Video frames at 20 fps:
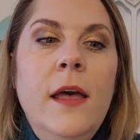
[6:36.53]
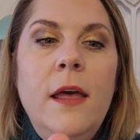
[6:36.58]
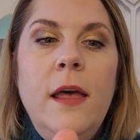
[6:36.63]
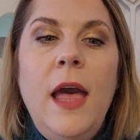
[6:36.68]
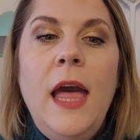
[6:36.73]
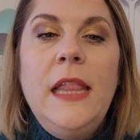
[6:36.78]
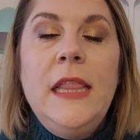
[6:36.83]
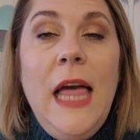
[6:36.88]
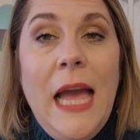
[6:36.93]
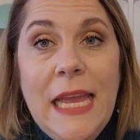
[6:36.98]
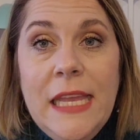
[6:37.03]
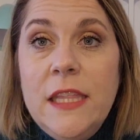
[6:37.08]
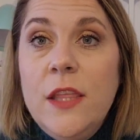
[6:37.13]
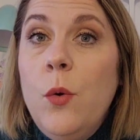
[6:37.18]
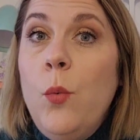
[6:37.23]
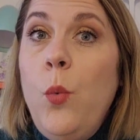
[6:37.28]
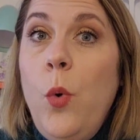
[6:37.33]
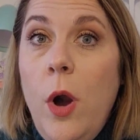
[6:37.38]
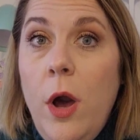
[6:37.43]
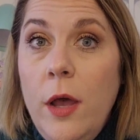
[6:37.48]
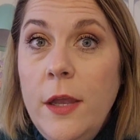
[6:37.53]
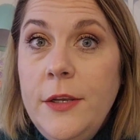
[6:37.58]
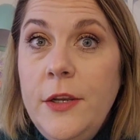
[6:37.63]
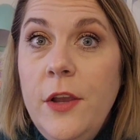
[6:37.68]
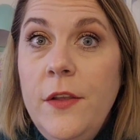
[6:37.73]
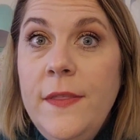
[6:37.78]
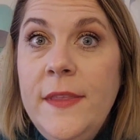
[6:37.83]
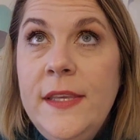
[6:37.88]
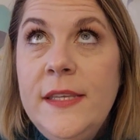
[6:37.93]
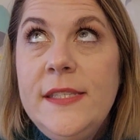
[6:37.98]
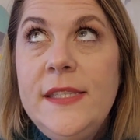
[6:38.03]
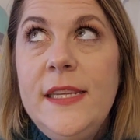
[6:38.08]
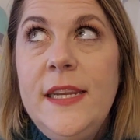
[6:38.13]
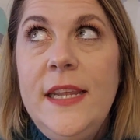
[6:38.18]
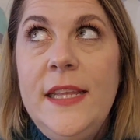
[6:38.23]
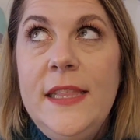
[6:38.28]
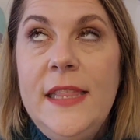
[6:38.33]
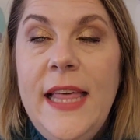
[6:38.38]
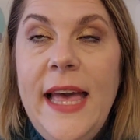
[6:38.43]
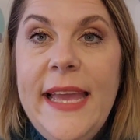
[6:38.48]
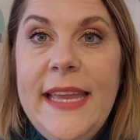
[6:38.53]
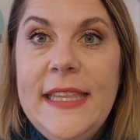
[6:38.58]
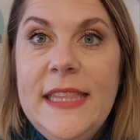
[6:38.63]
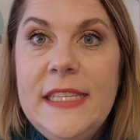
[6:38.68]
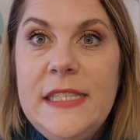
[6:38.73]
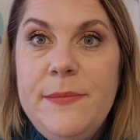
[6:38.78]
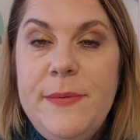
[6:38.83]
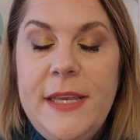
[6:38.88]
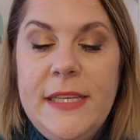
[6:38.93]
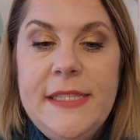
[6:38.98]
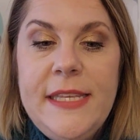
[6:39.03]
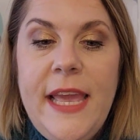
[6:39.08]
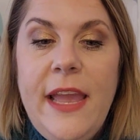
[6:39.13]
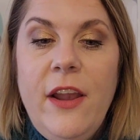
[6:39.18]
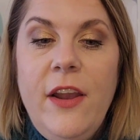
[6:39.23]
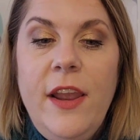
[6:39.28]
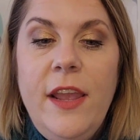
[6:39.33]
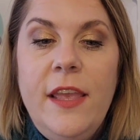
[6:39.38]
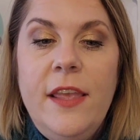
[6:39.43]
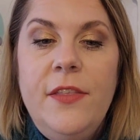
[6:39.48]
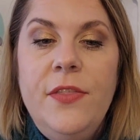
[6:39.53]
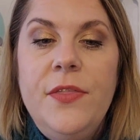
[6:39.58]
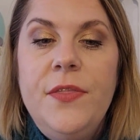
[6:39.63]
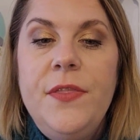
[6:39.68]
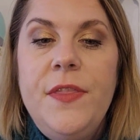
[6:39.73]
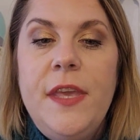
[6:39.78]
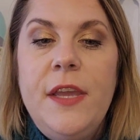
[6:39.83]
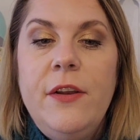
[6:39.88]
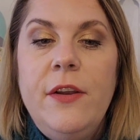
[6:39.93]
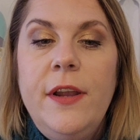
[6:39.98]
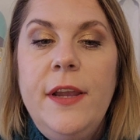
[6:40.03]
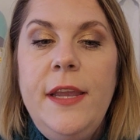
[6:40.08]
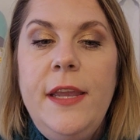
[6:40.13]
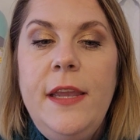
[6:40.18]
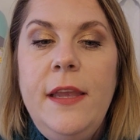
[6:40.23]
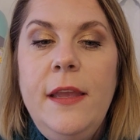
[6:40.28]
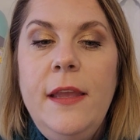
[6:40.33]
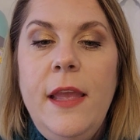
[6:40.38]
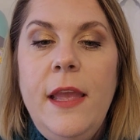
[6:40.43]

I like the wand on this and I like this mascara in theory,